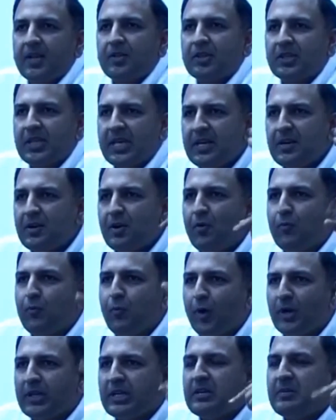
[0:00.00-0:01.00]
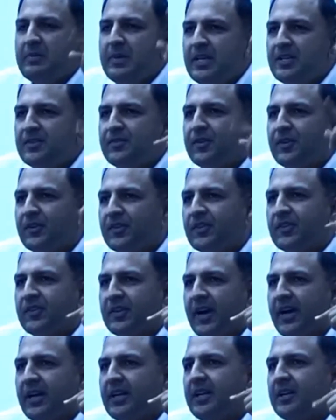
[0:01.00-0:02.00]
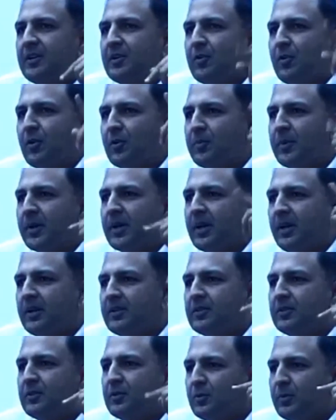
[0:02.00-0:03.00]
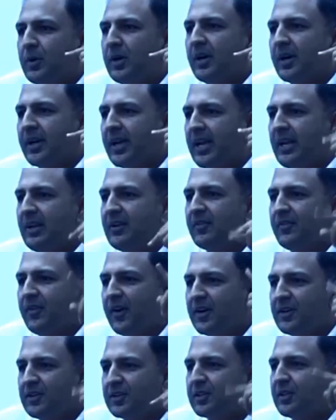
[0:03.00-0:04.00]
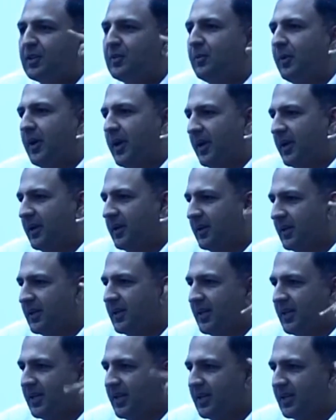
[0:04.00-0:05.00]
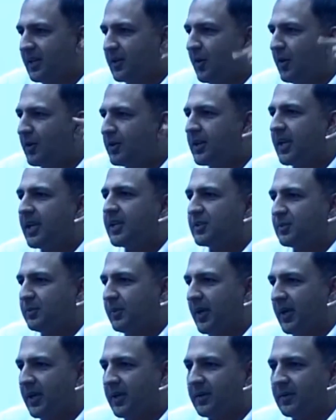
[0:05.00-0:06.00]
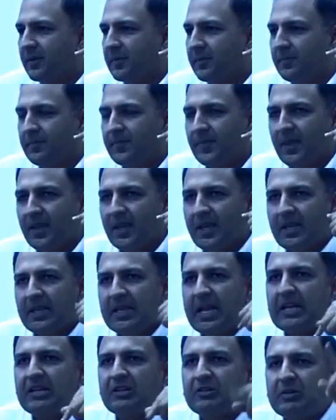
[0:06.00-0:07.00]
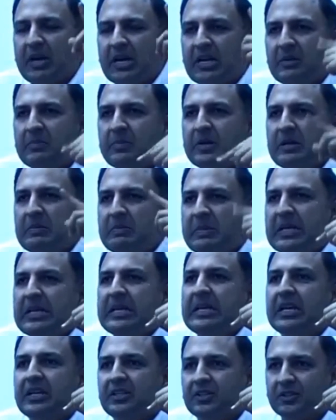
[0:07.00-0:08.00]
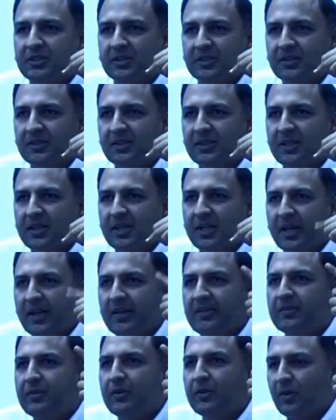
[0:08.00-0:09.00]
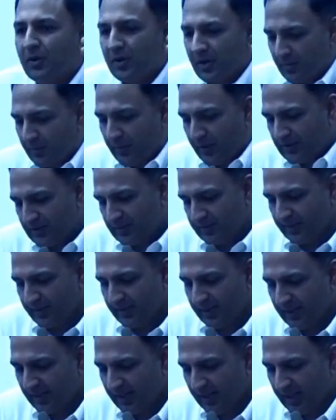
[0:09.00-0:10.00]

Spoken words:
Now think of what it means for a society and a corporate culture to work in a function where, in a context where that credible mediation is no longer possible.